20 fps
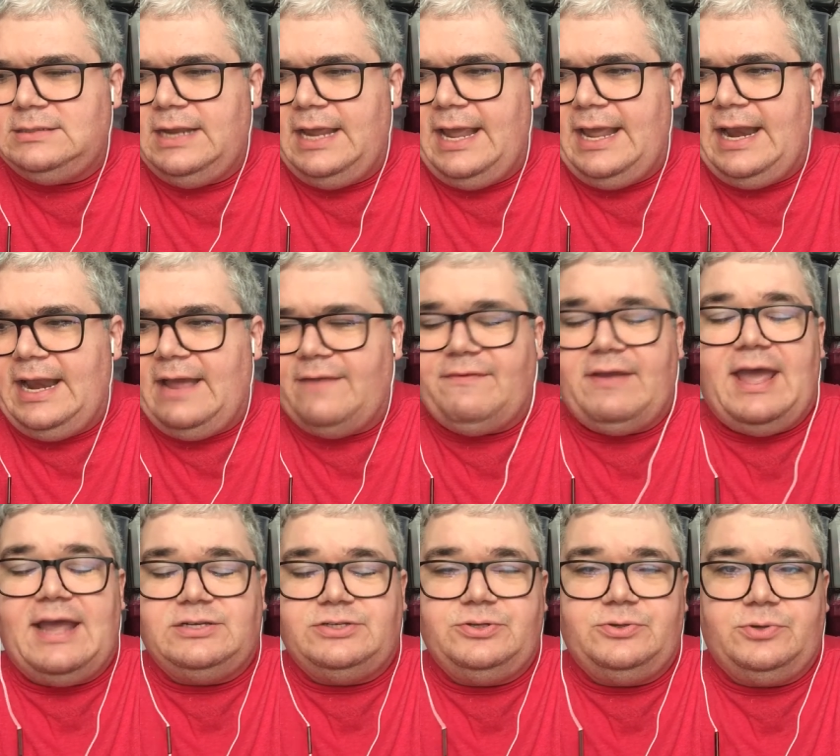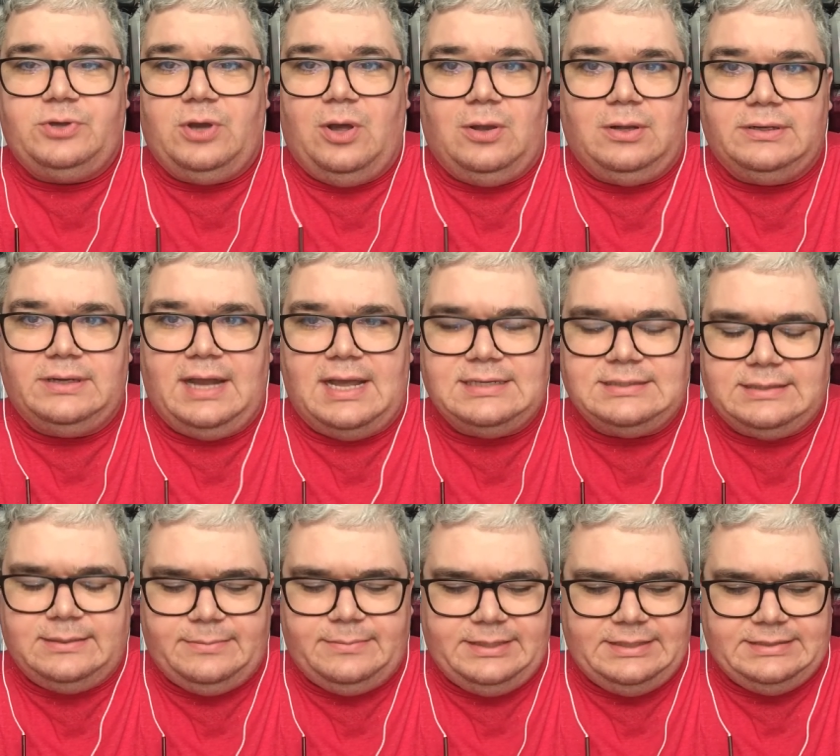and I've had 2
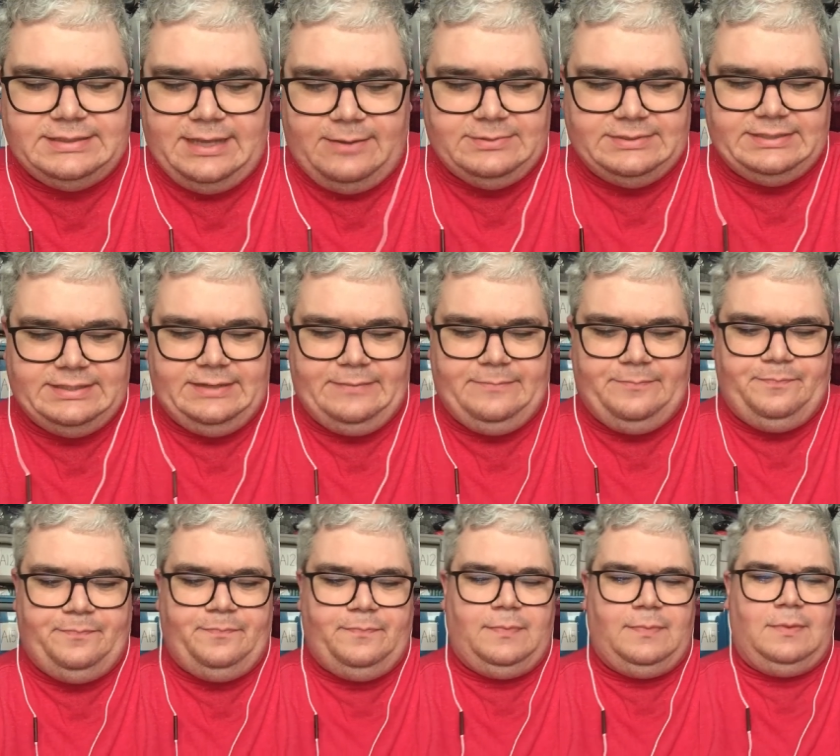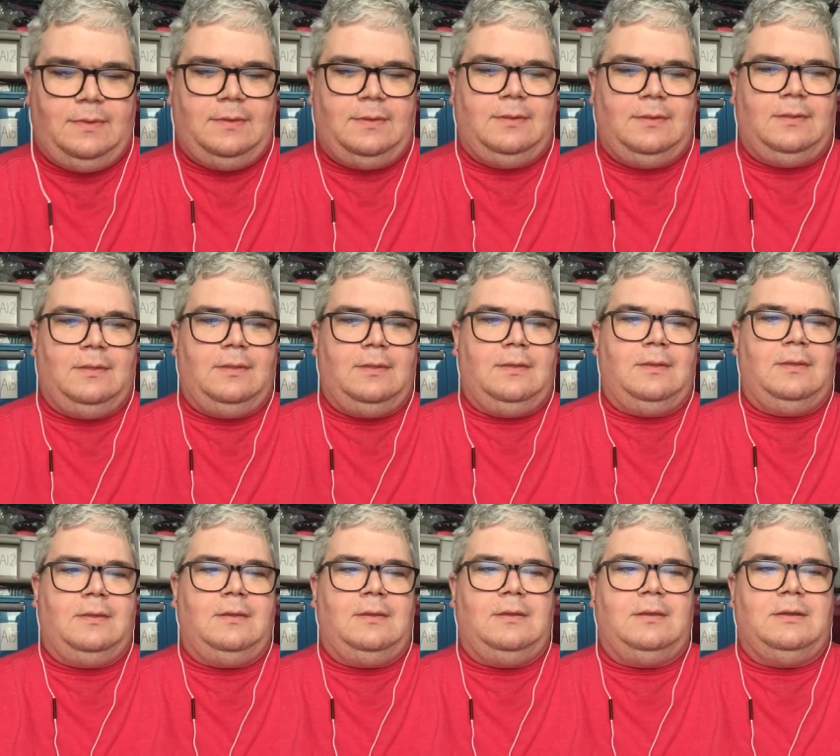colonoscopies. That was it.
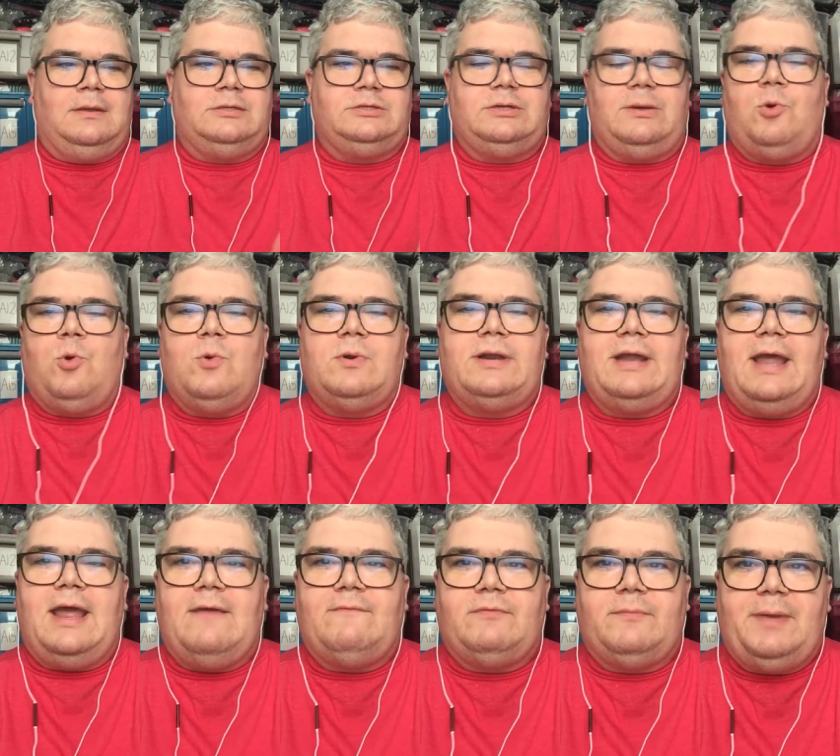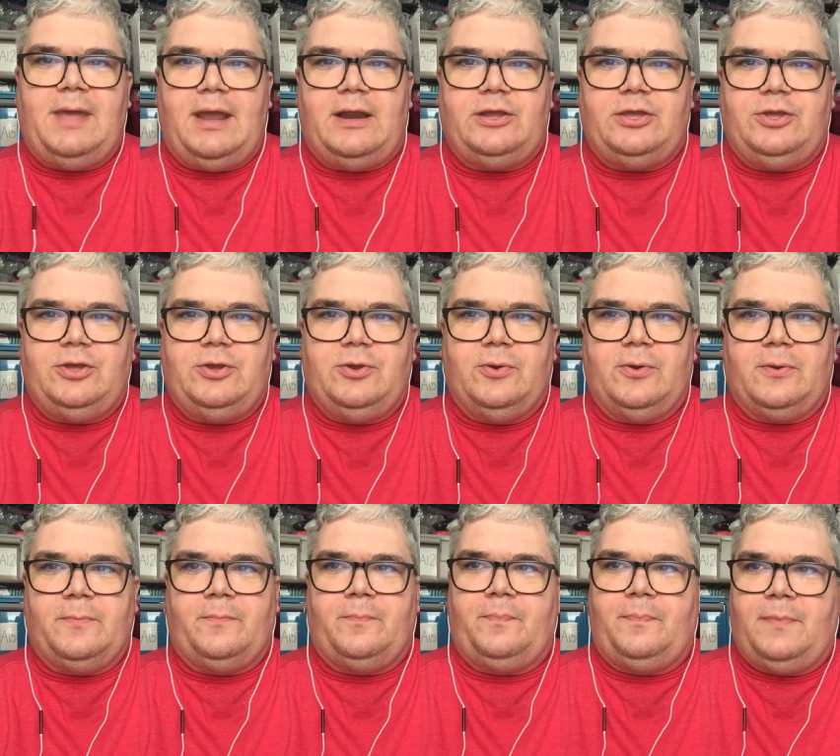So I'm going to have a pedicure,
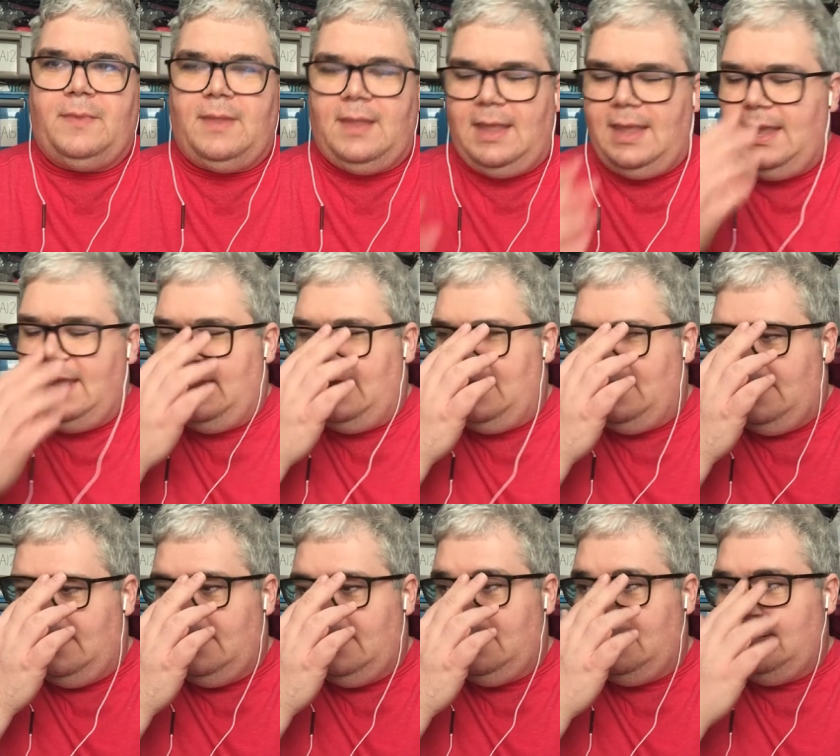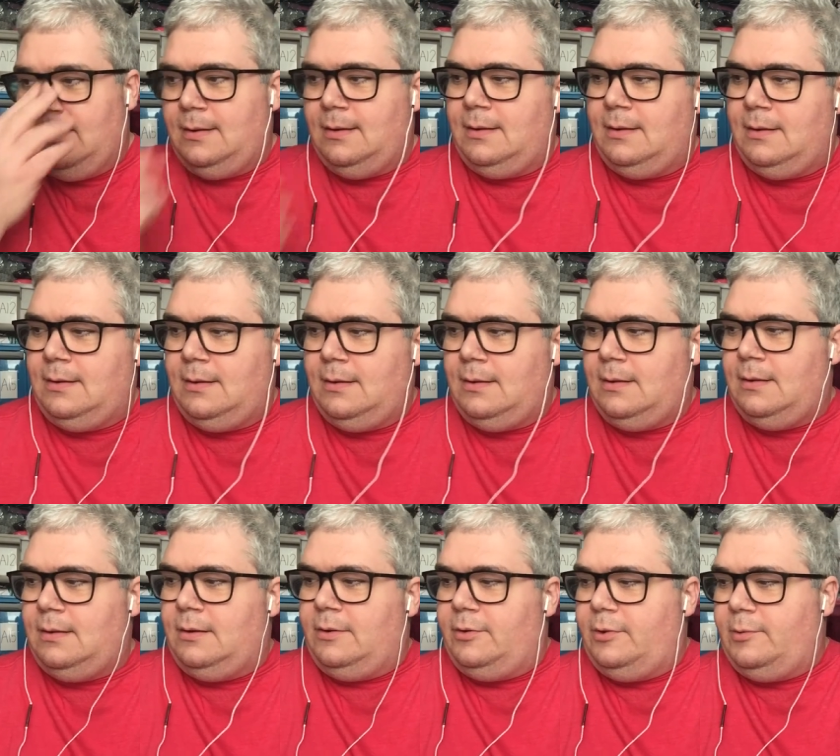and
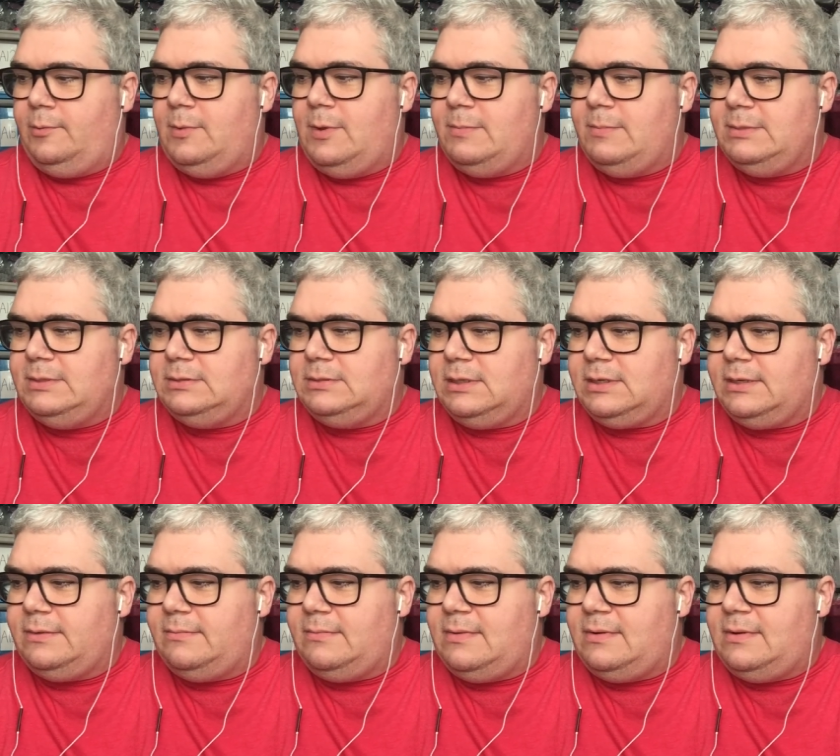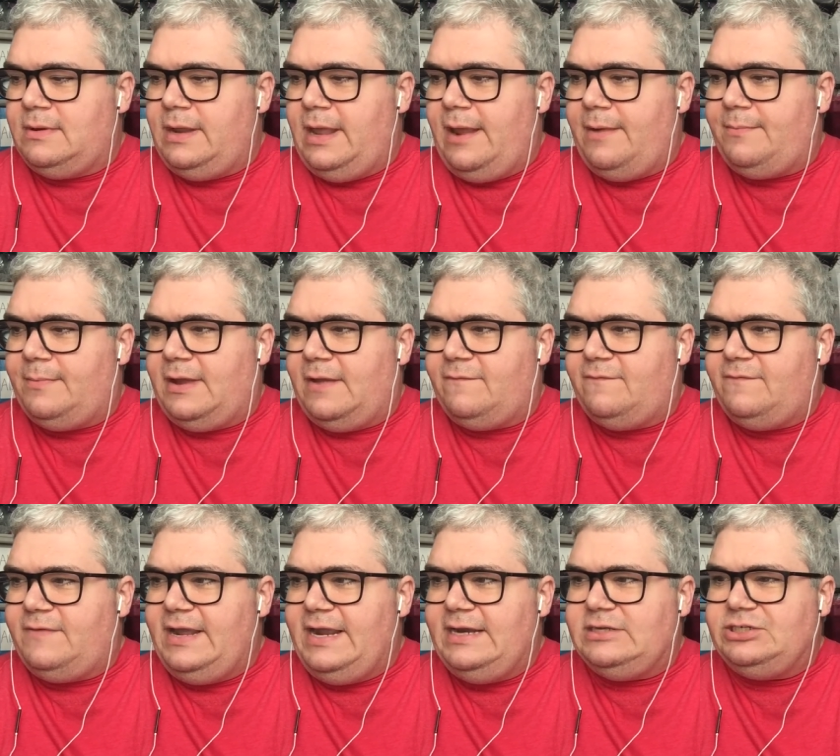the woman looking at my
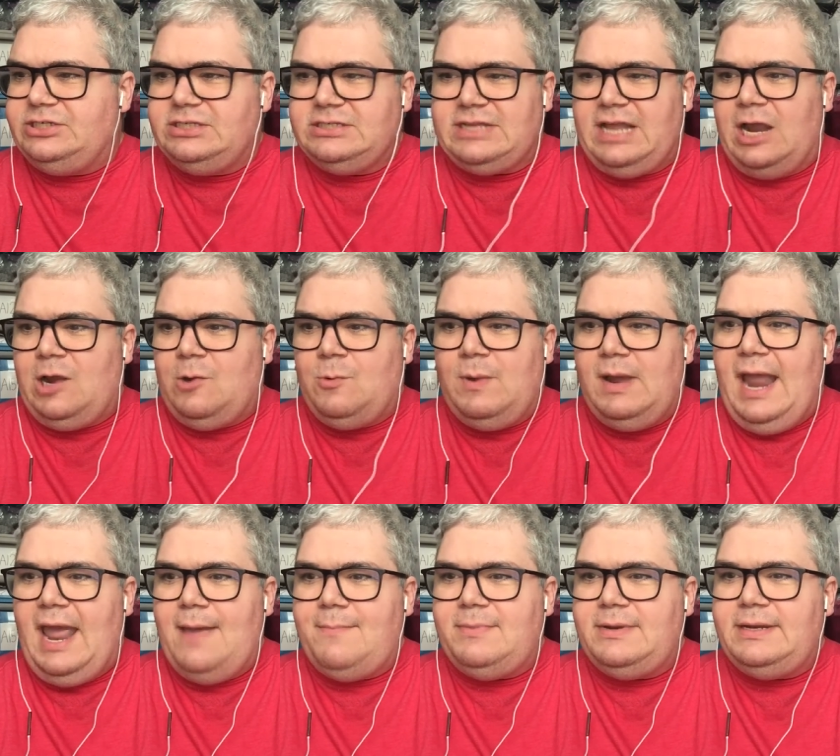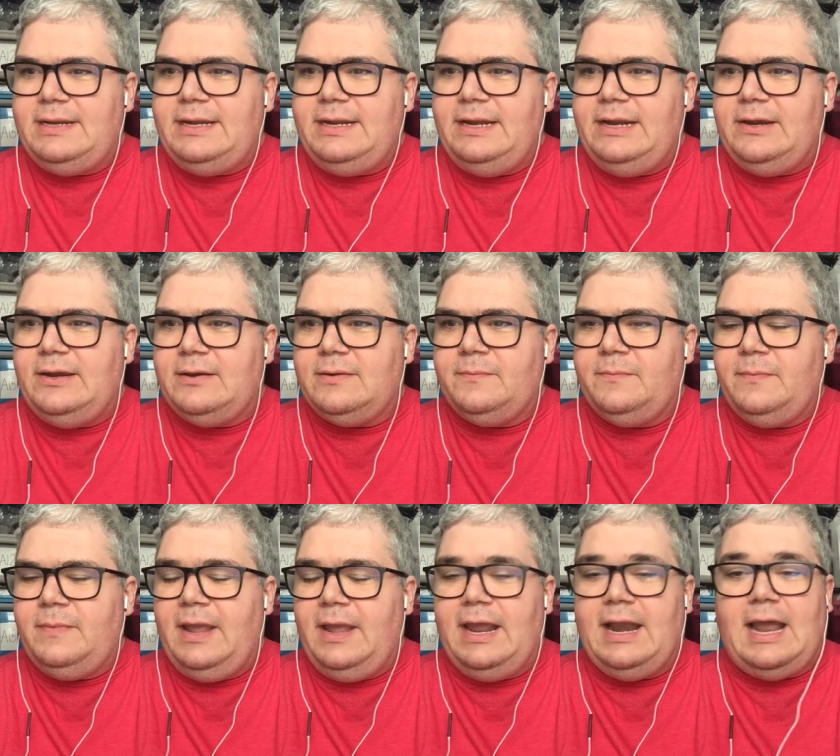feet, and she's like, "What happened here?"
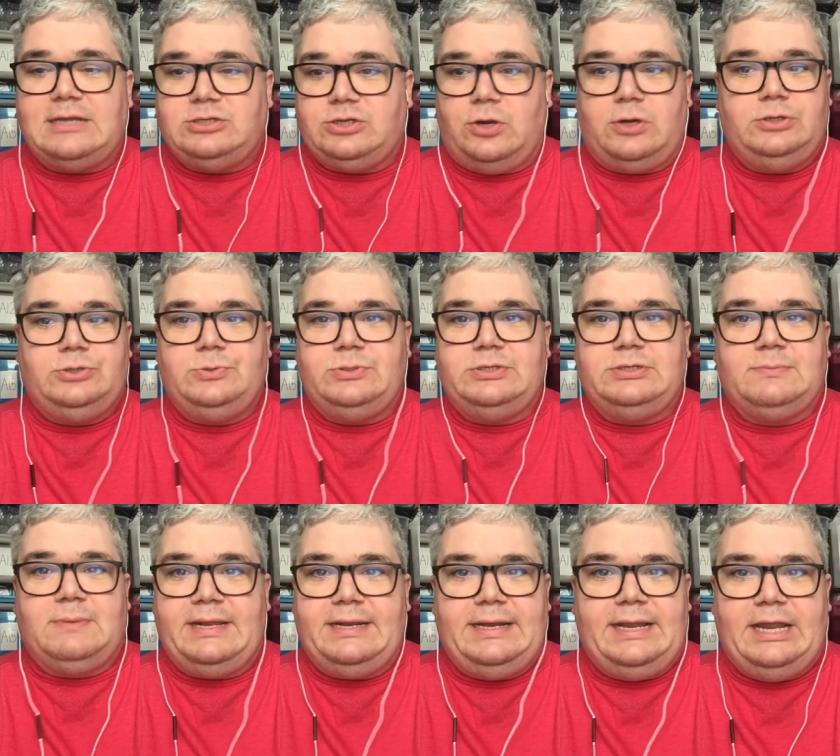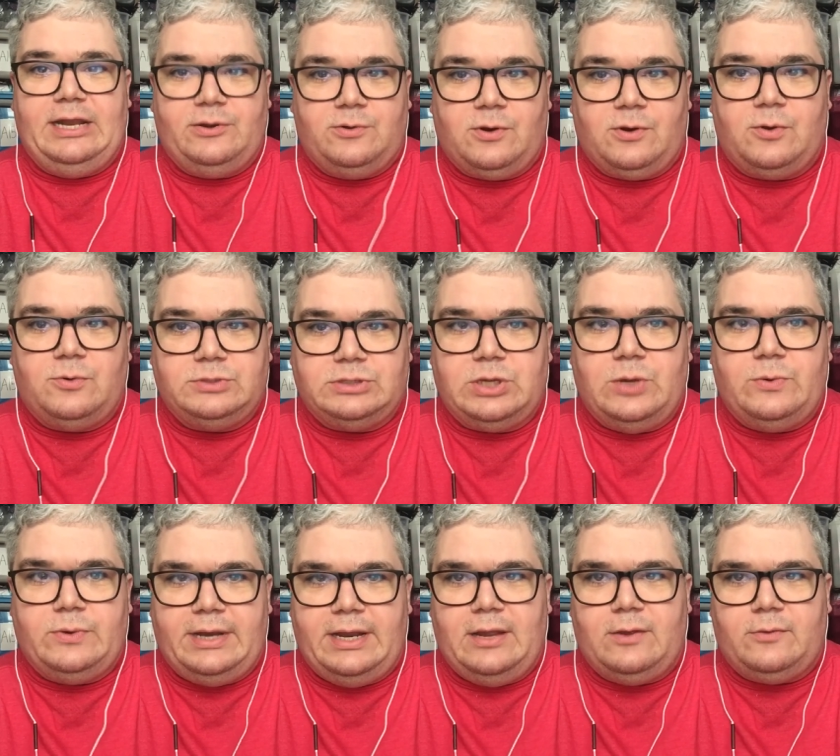And I started to explain ingrown
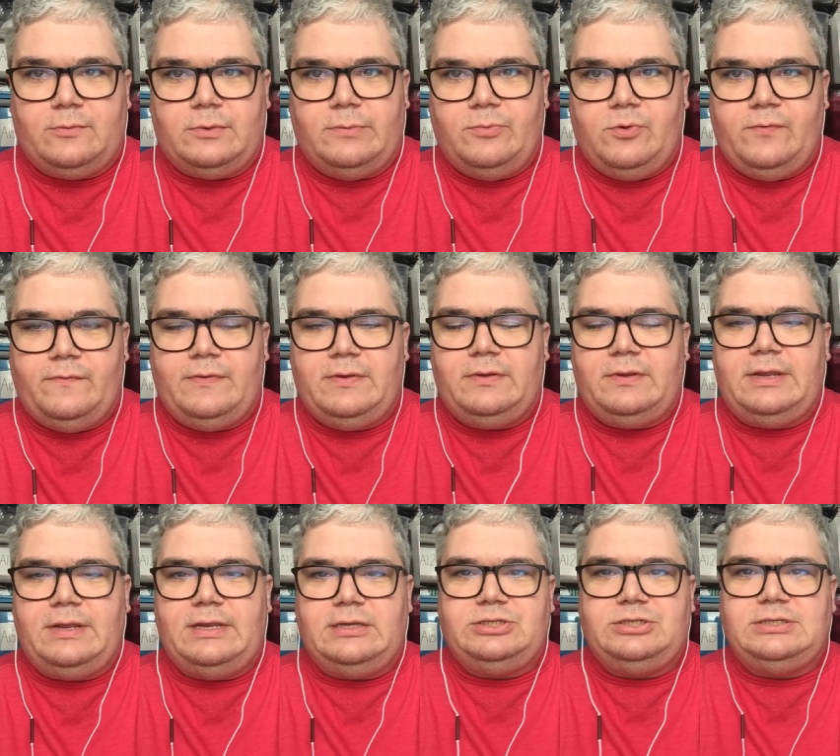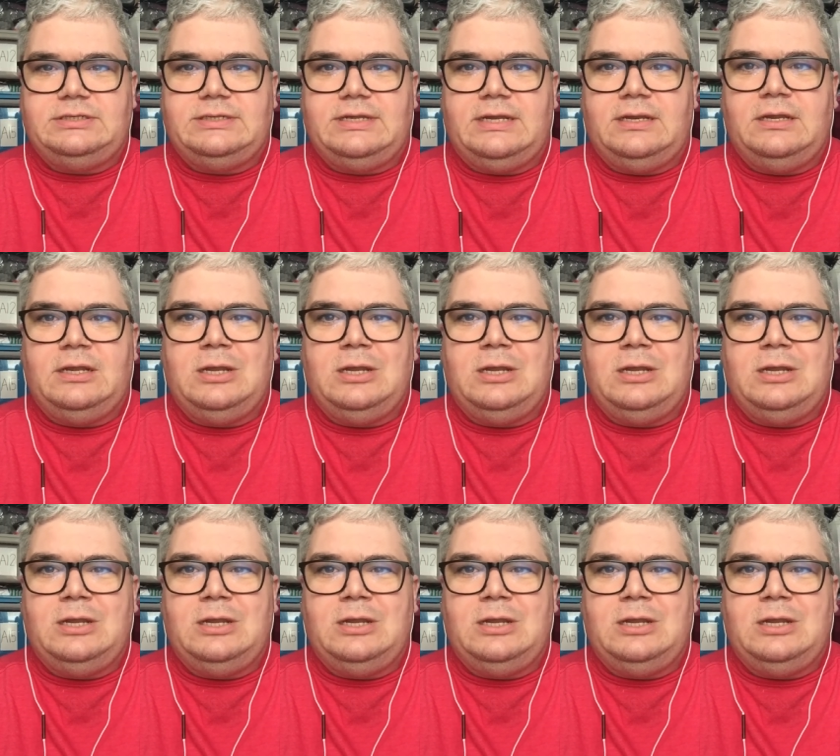toenail removal, and she said,